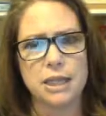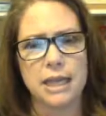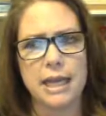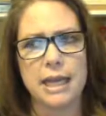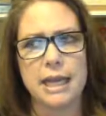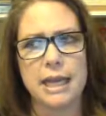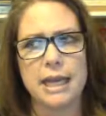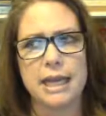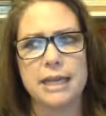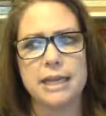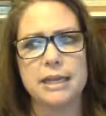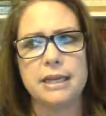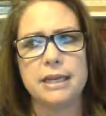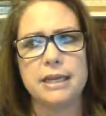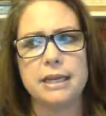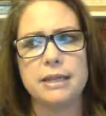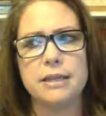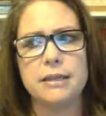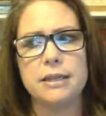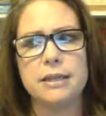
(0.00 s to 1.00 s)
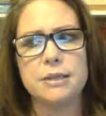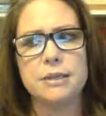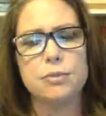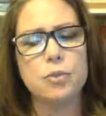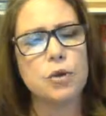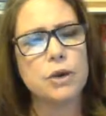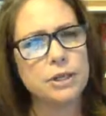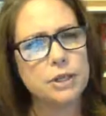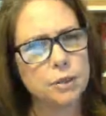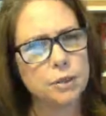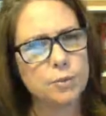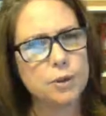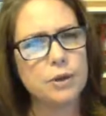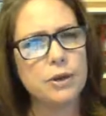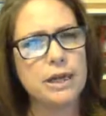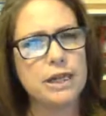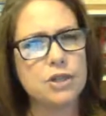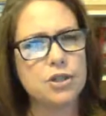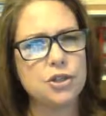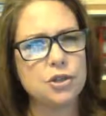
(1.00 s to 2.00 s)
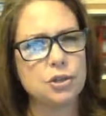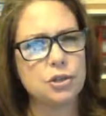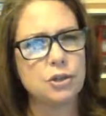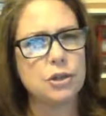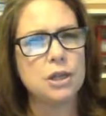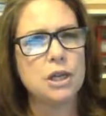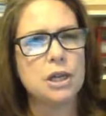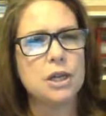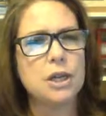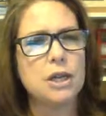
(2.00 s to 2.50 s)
And this more experiential